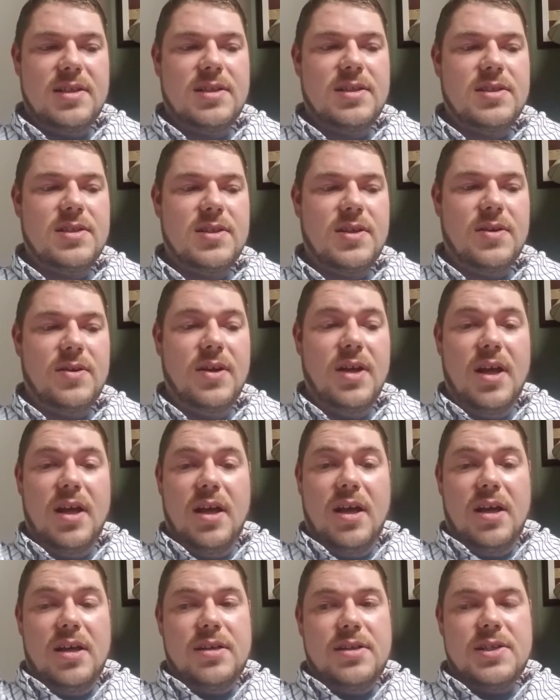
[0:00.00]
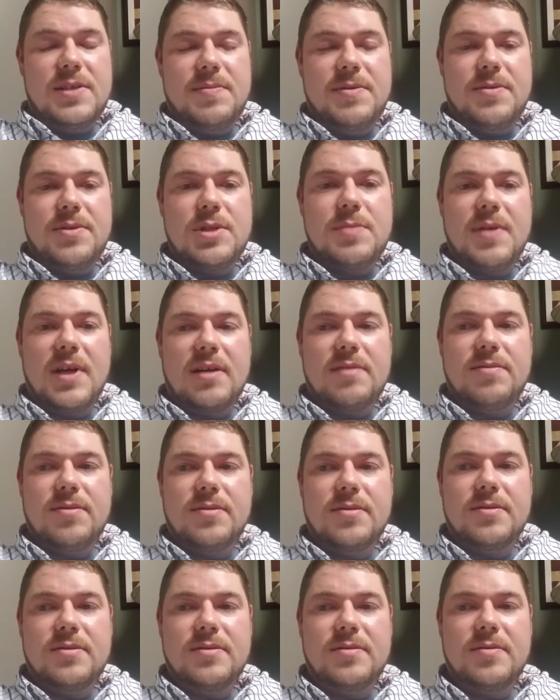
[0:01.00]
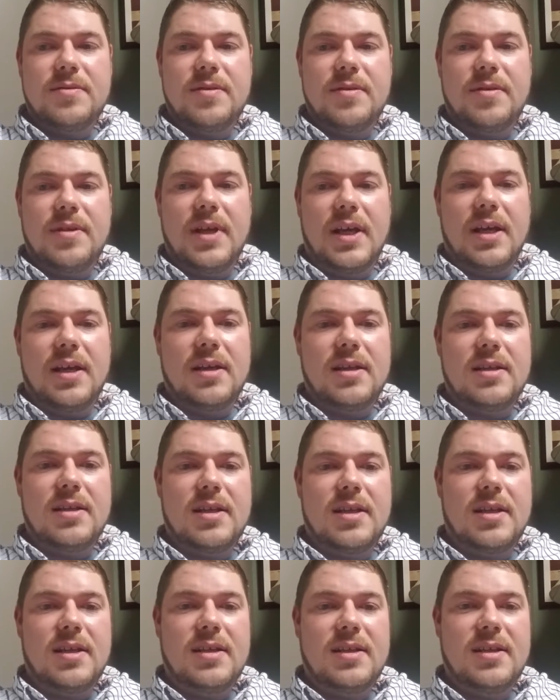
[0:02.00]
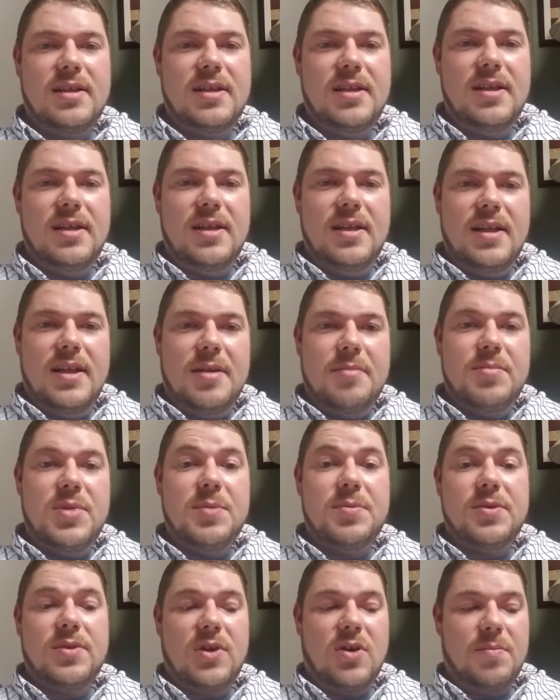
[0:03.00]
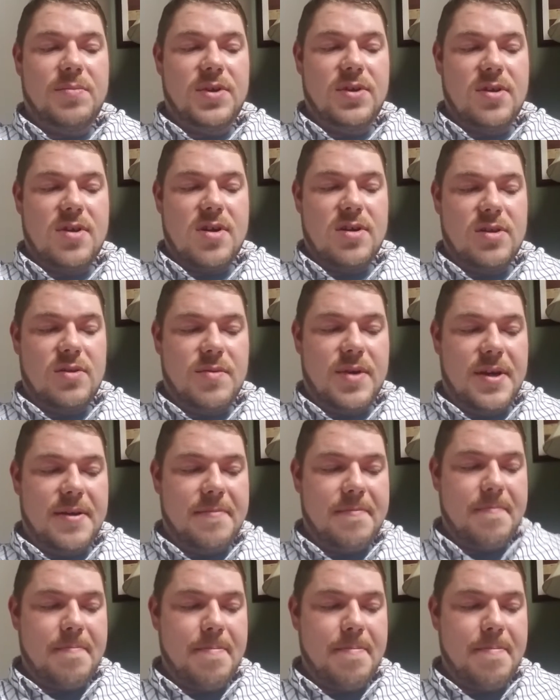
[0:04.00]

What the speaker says: So just be respectful, and people will help you along the way.